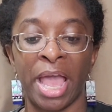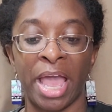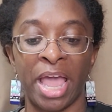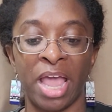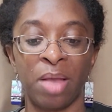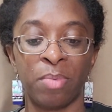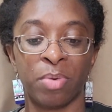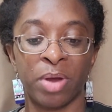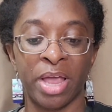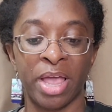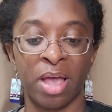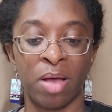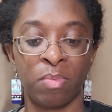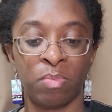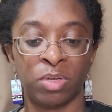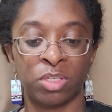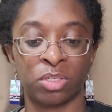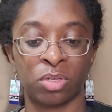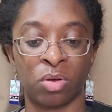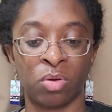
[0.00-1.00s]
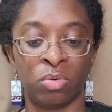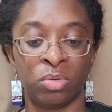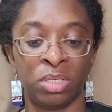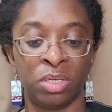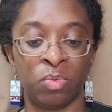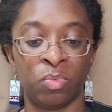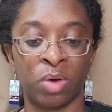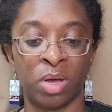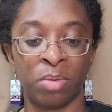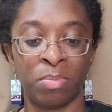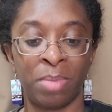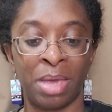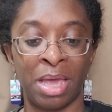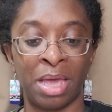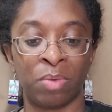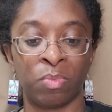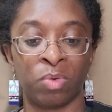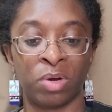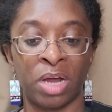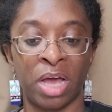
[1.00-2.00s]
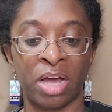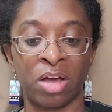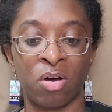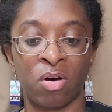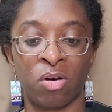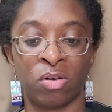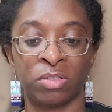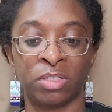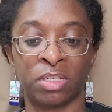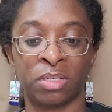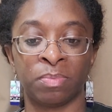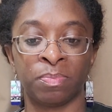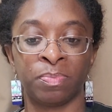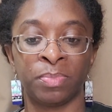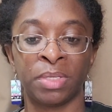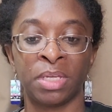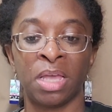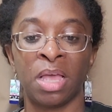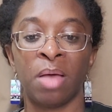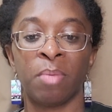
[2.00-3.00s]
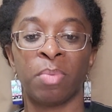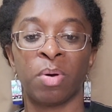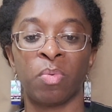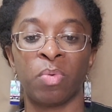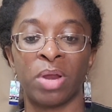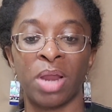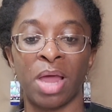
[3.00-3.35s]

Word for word: Abraham was only one man when I called him but when